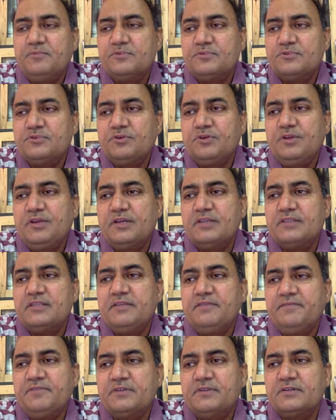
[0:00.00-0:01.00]
So he has
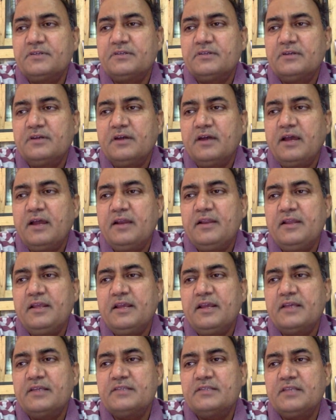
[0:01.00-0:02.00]
inferred, and he
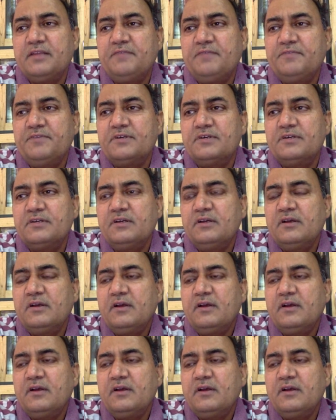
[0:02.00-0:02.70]
has inferred